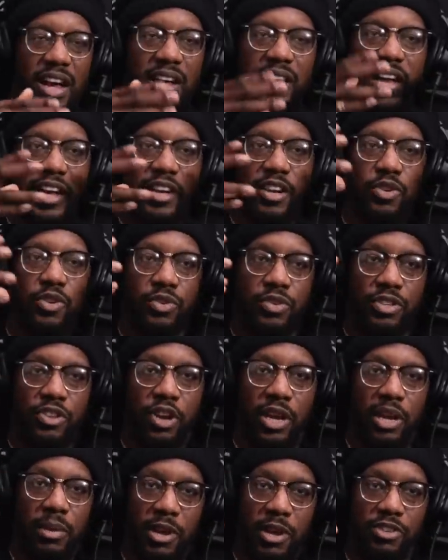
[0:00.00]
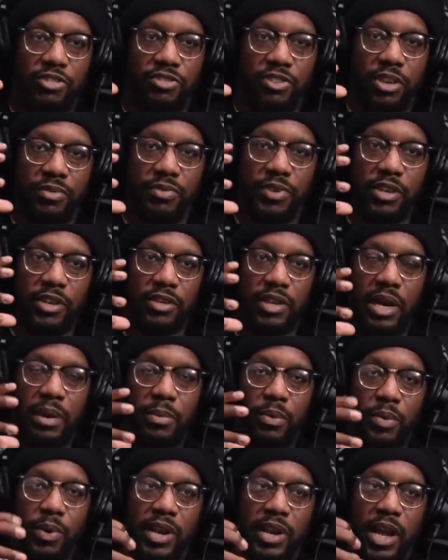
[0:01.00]
Like those documentaries, for
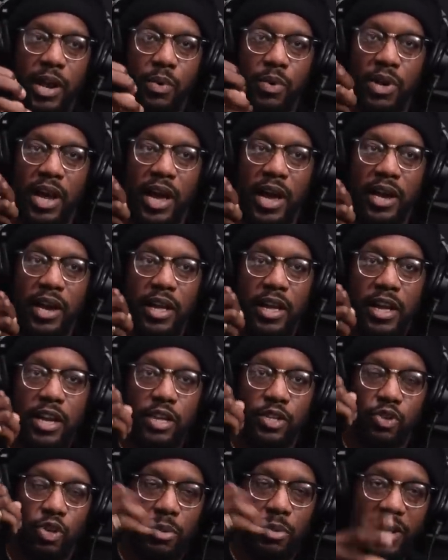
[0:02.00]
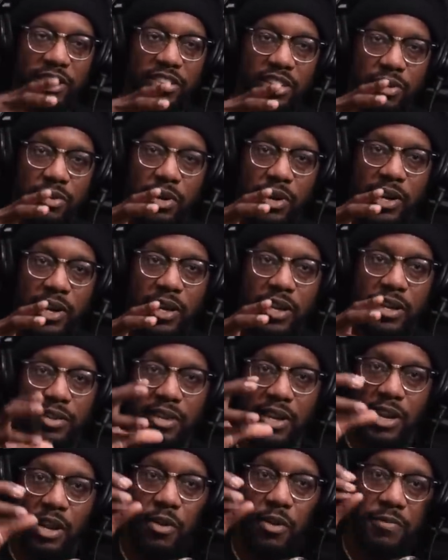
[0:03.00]
example, where they were like, talk about serial killers
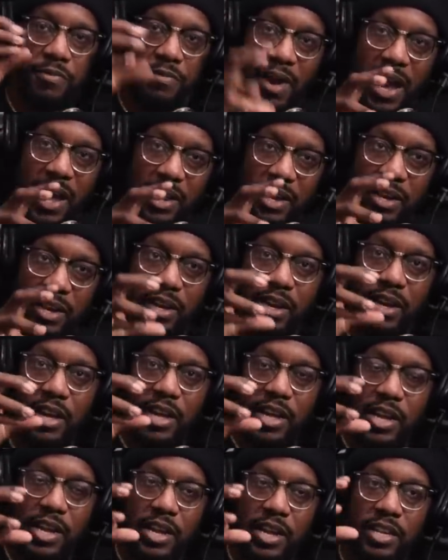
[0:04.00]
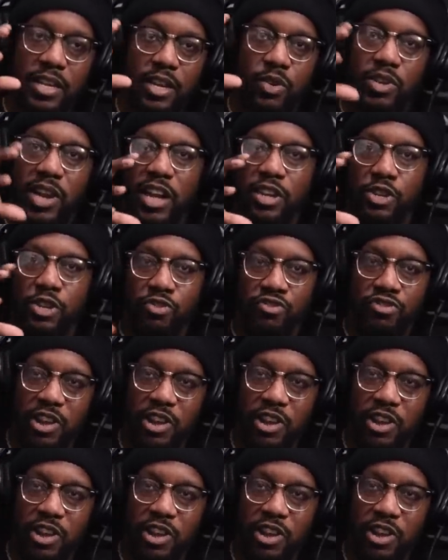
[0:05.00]
and they'll like do